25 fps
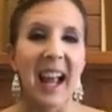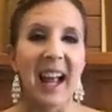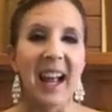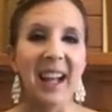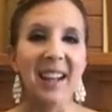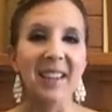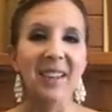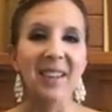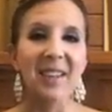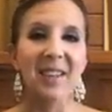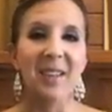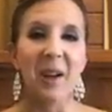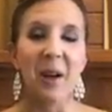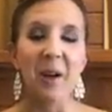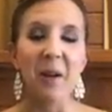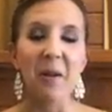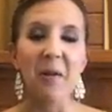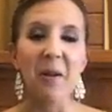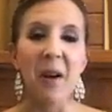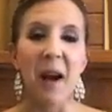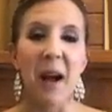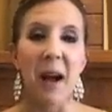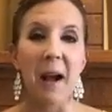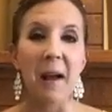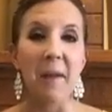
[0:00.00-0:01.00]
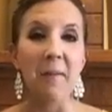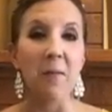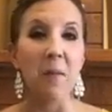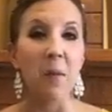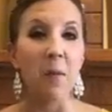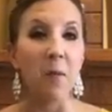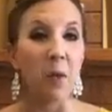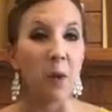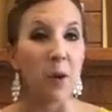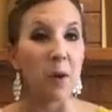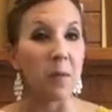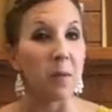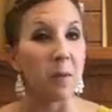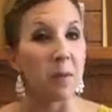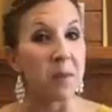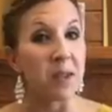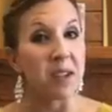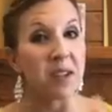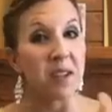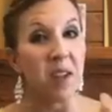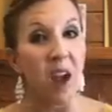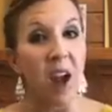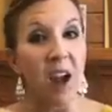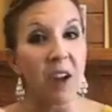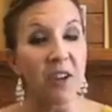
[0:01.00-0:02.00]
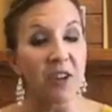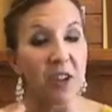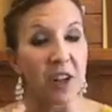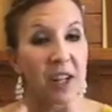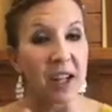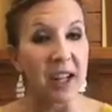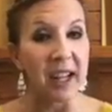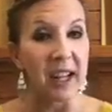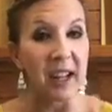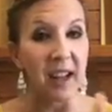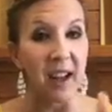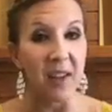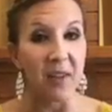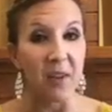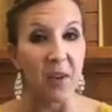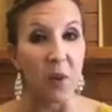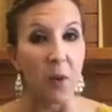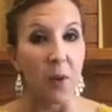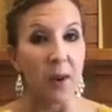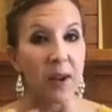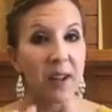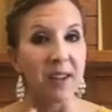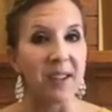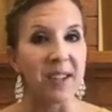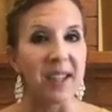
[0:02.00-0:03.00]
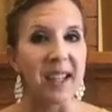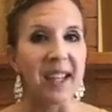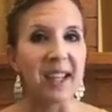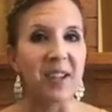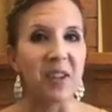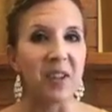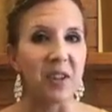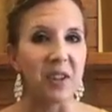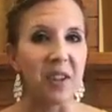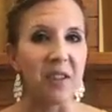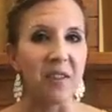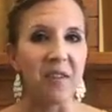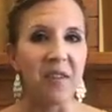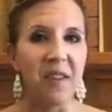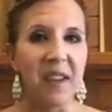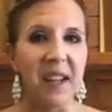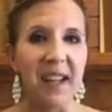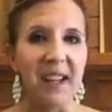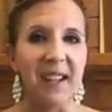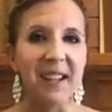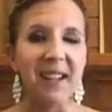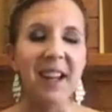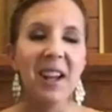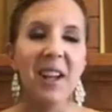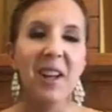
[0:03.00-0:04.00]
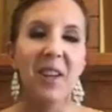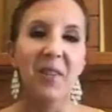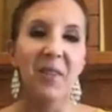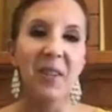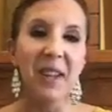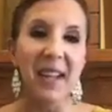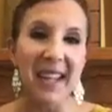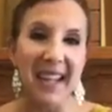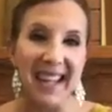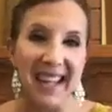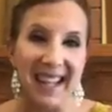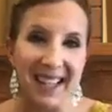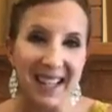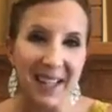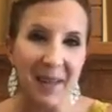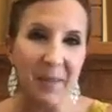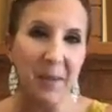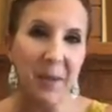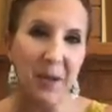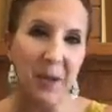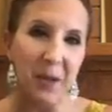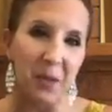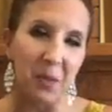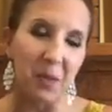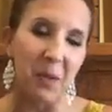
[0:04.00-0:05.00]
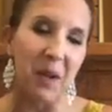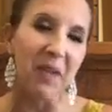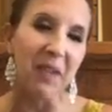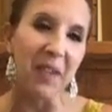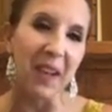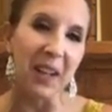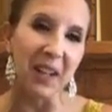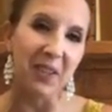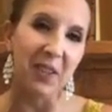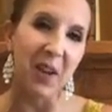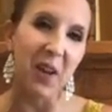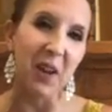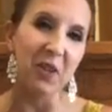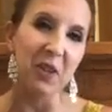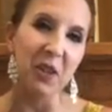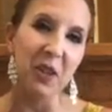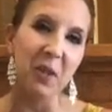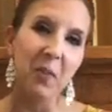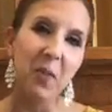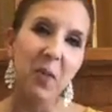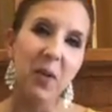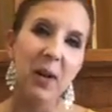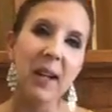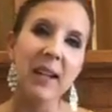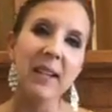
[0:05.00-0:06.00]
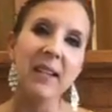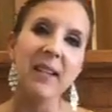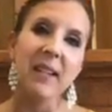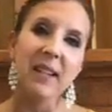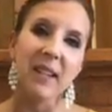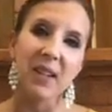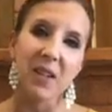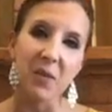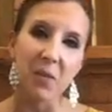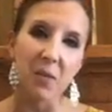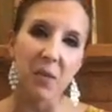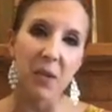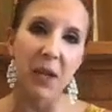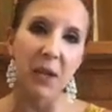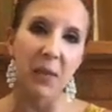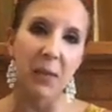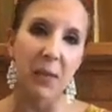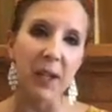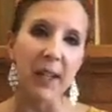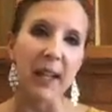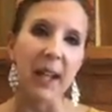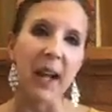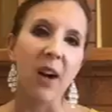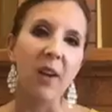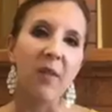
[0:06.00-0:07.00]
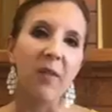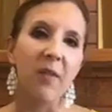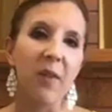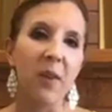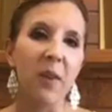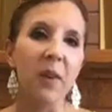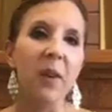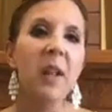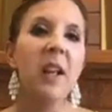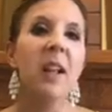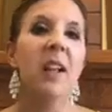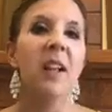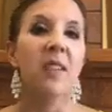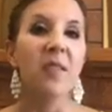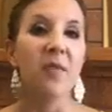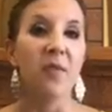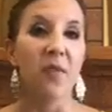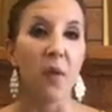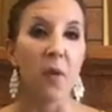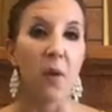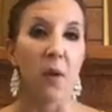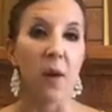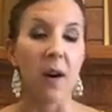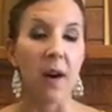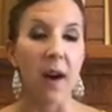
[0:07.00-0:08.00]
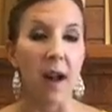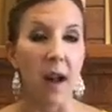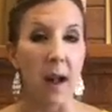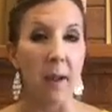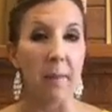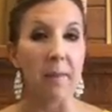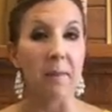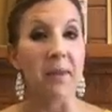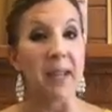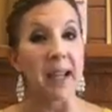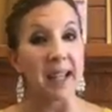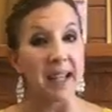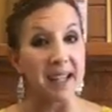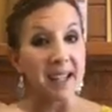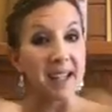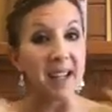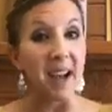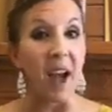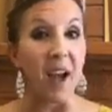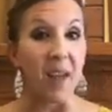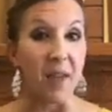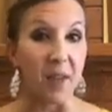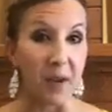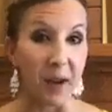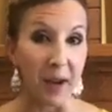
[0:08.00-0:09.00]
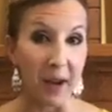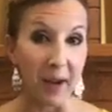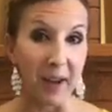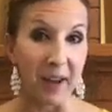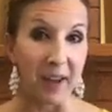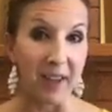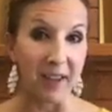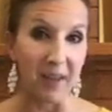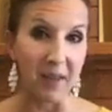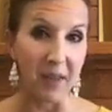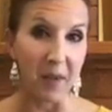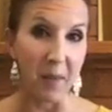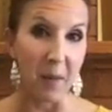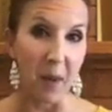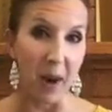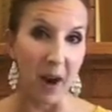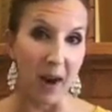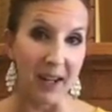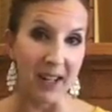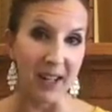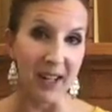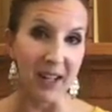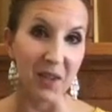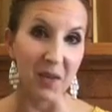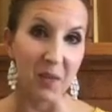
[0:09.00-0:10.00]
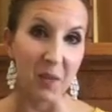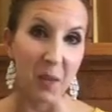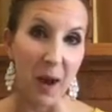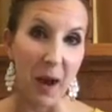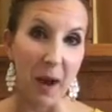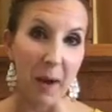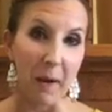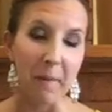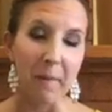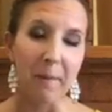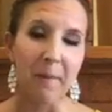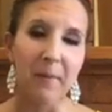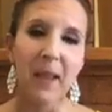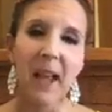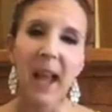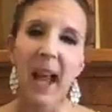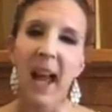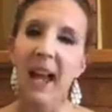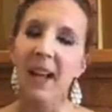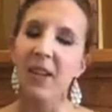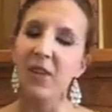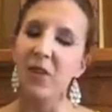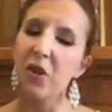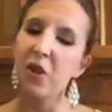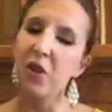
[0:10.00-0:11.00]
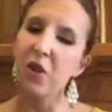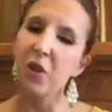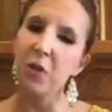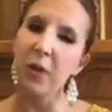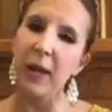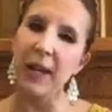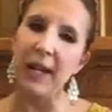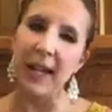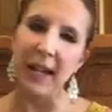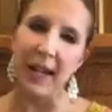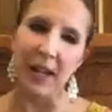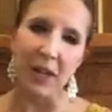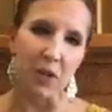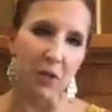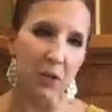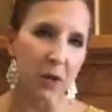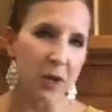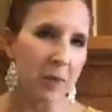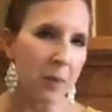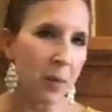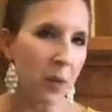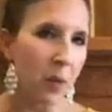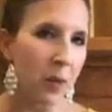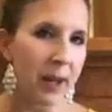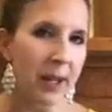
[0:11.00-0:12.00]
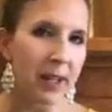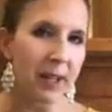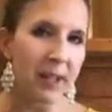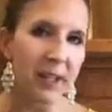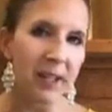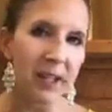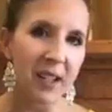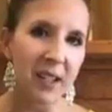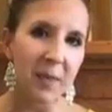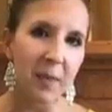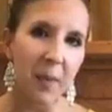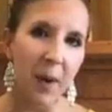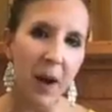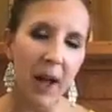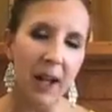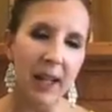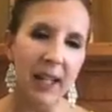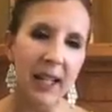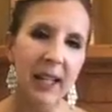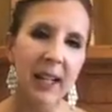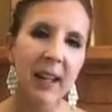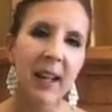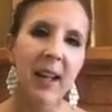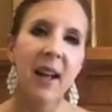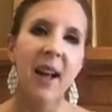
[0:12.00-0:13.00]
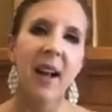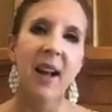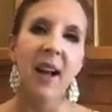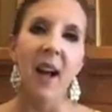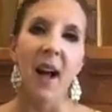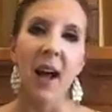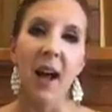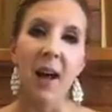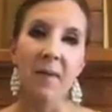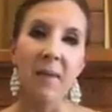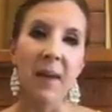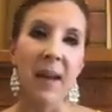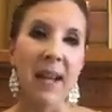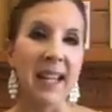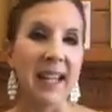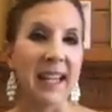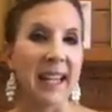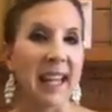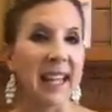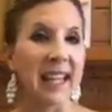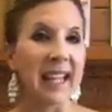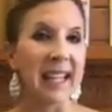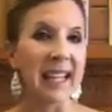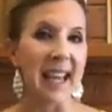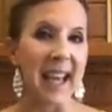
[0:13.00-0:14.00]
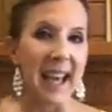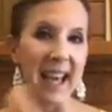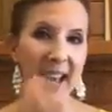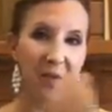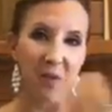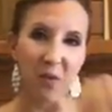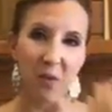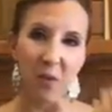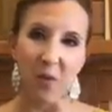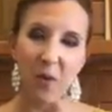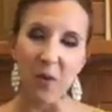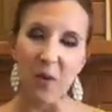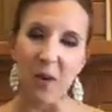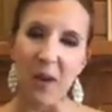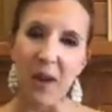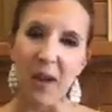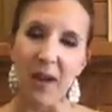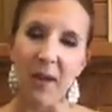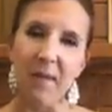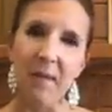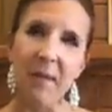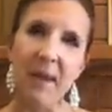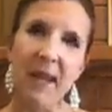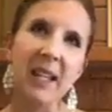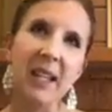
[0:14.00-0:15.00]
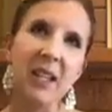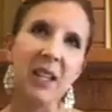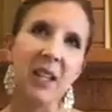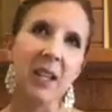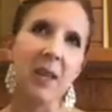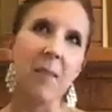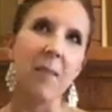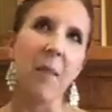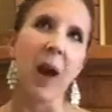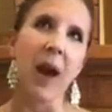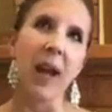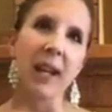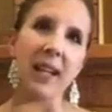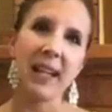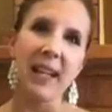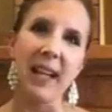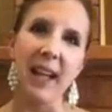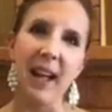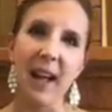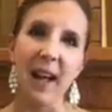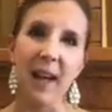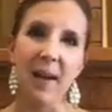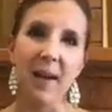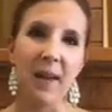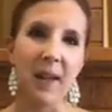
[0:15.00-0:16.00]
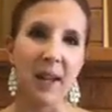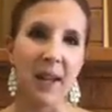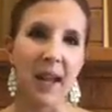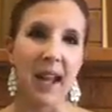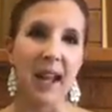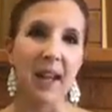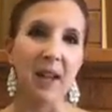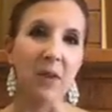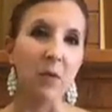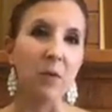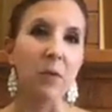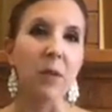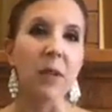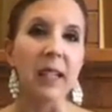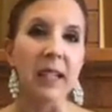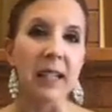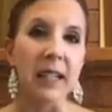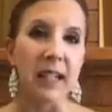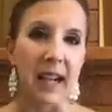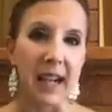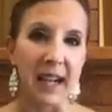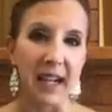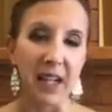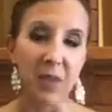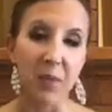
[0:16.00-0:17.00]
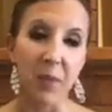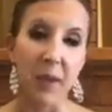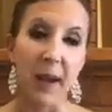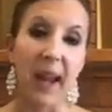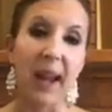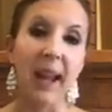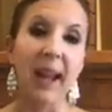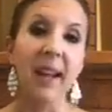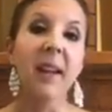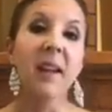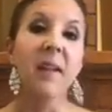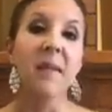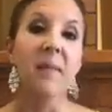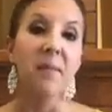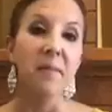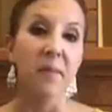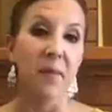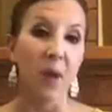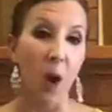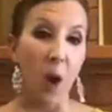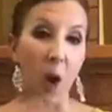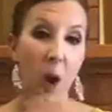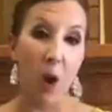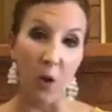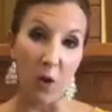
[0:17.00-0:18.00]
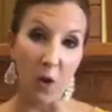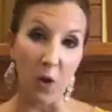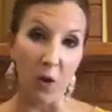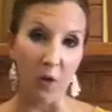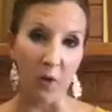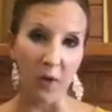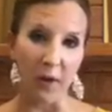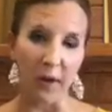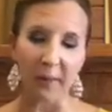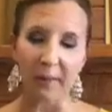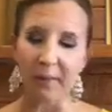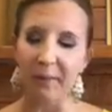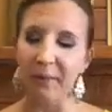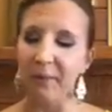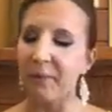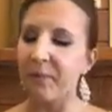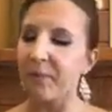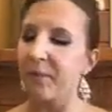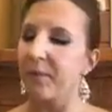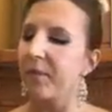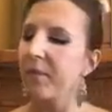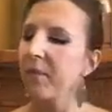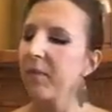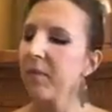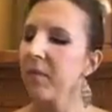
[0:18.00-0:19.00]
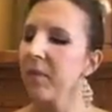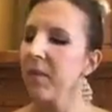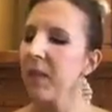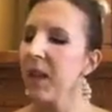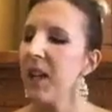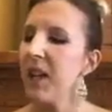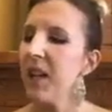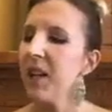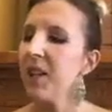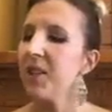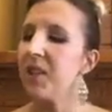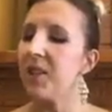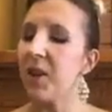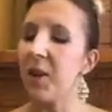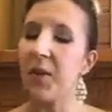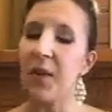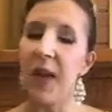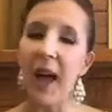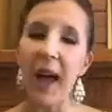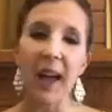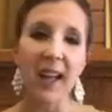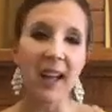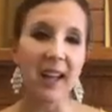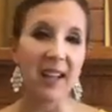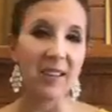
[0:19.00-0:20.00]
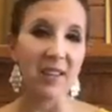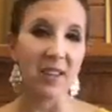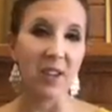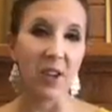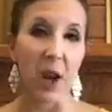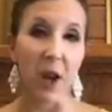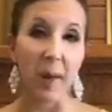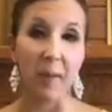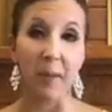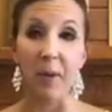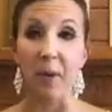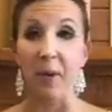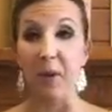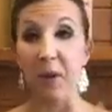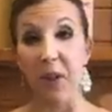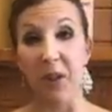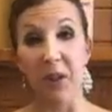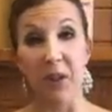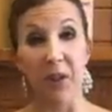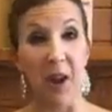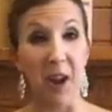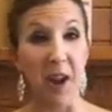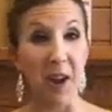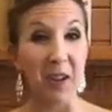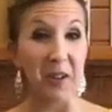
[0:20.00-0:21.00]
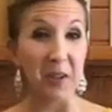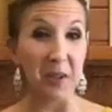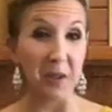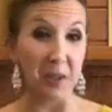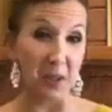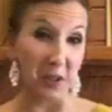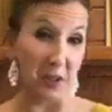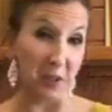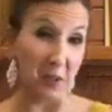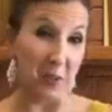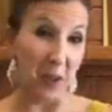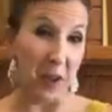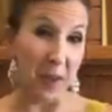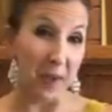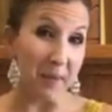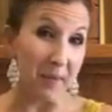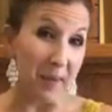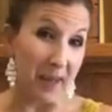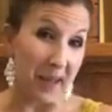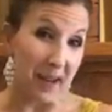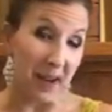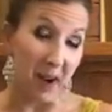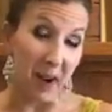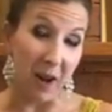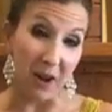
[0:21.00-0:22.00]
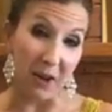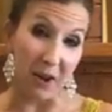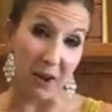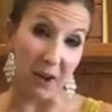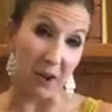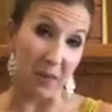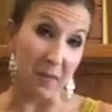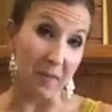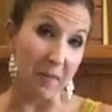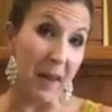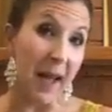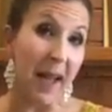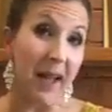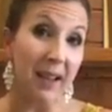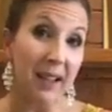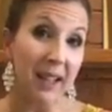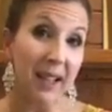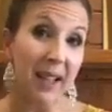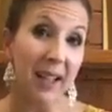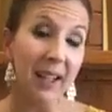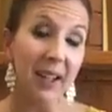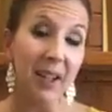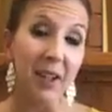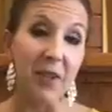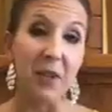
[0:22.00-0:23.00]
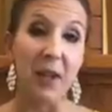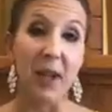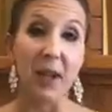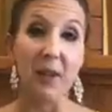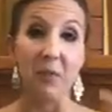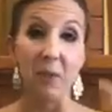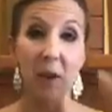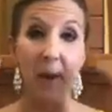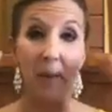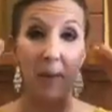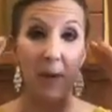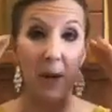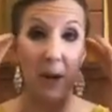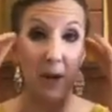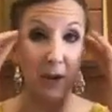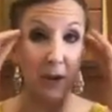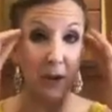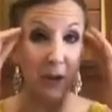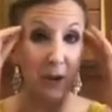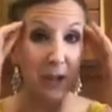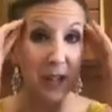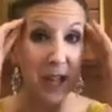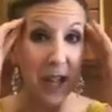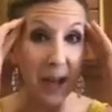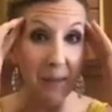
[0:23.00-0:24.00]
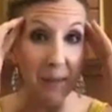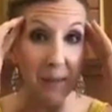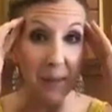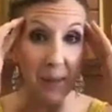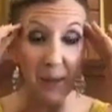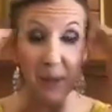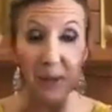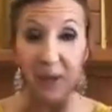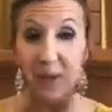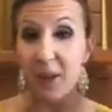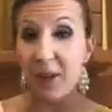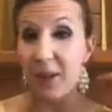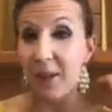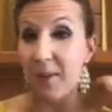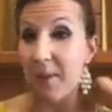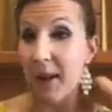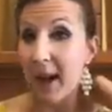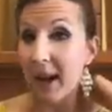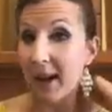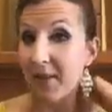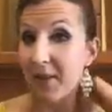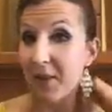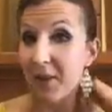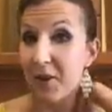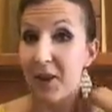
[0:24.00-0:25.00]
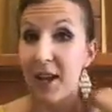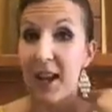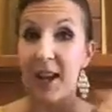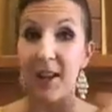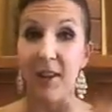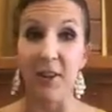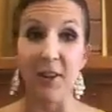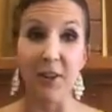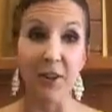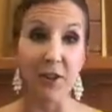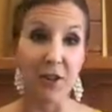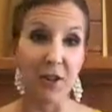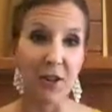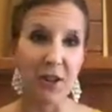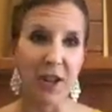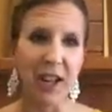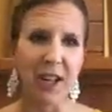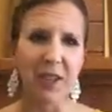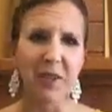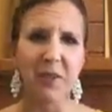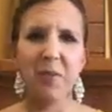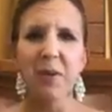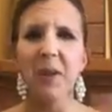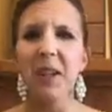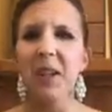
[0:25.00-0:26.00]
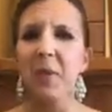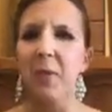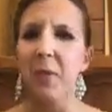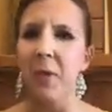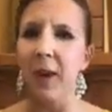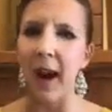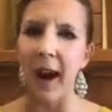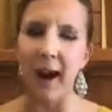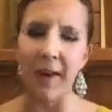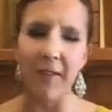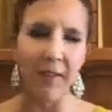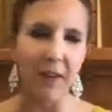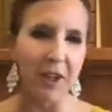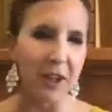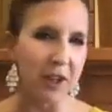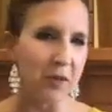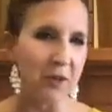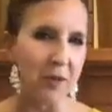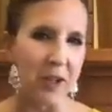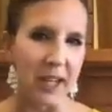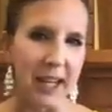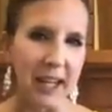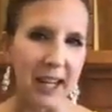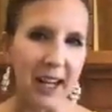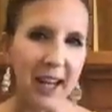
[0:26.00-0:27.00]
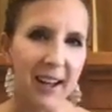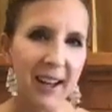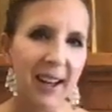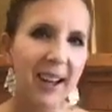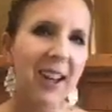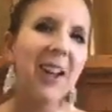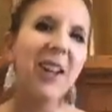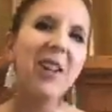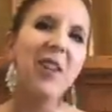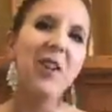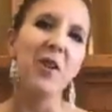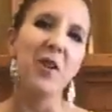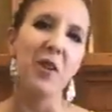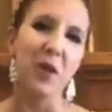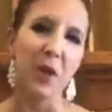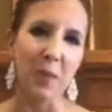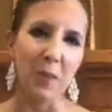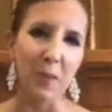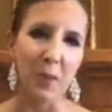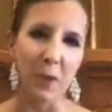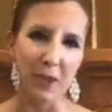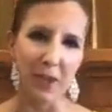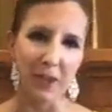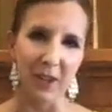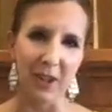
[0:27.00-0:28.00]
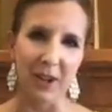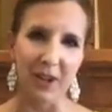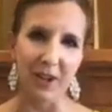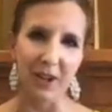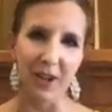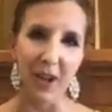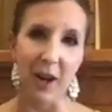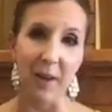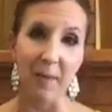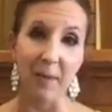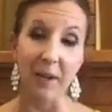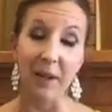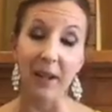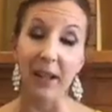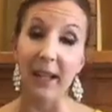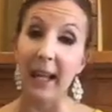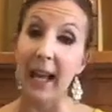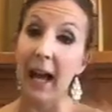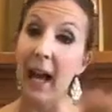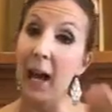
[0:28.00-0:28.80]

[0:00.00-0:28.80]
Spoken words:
And so when we're massaging the oils into the feet, you can hit some of those reflexology points, and that's really, really helpful for getting to other areas of the body as well. And it's just a great entry point into the body, and it can get into the body in a really nice way all over. So that is topical. You can also just rub it on your belly, you can rub it on your temples, on the back of your neck, on your chest, really wherever you need it, you can put it on topically.